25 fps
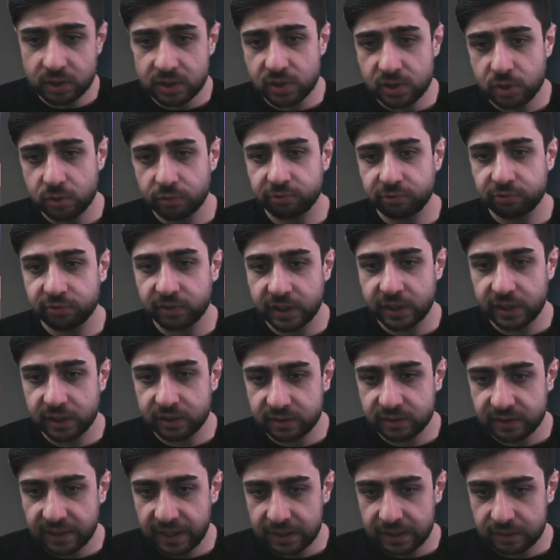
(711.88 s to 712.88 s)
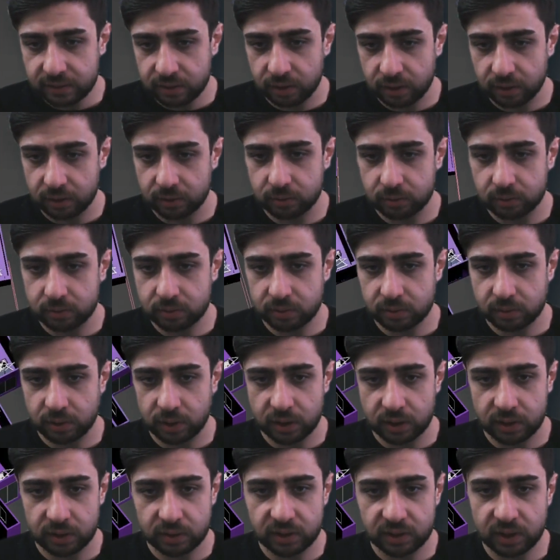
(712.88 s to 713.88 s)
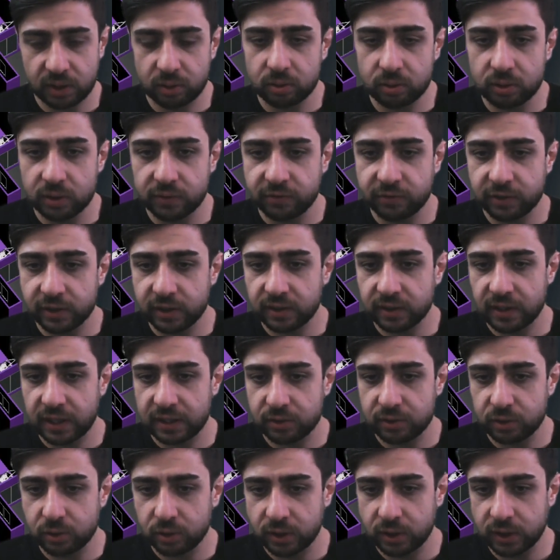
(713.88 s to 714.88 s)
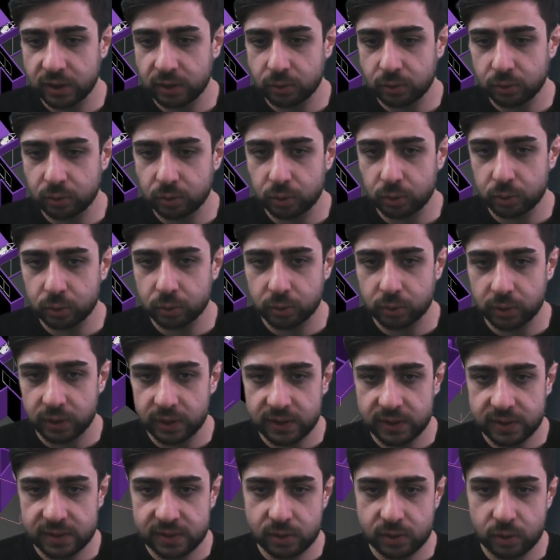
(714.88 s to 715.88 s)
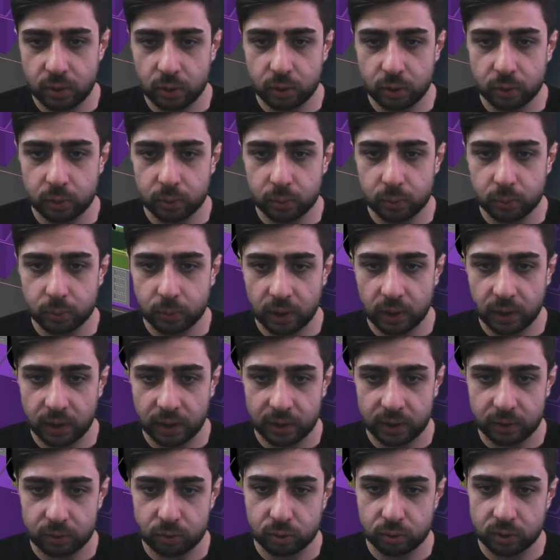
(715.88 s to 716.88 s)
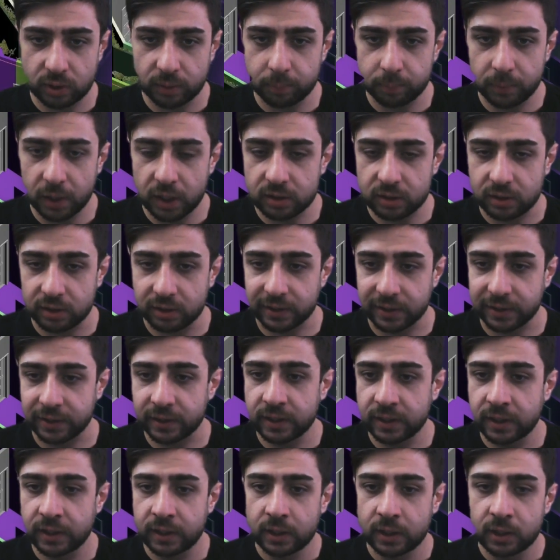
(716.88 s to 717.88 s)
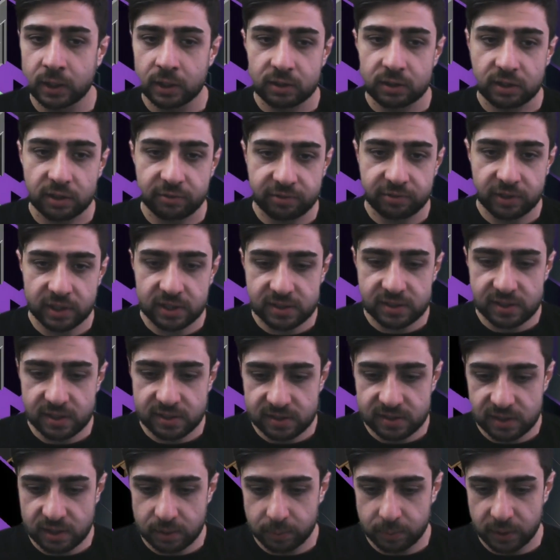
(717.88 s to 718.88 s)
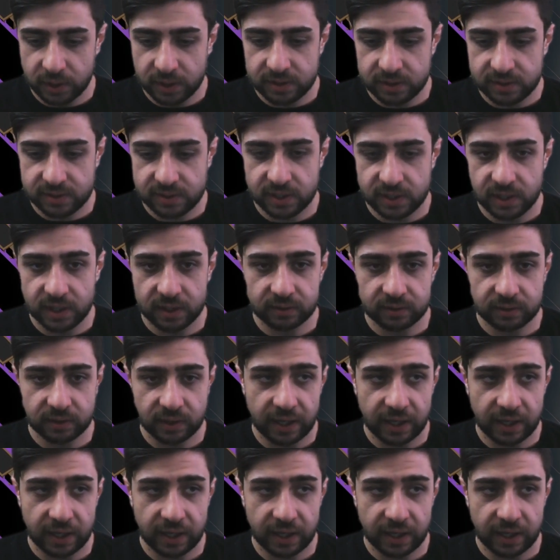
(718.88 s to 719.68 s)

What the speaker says: once you figure that out, the only thing that you need to do is go to the modeling. The first step is get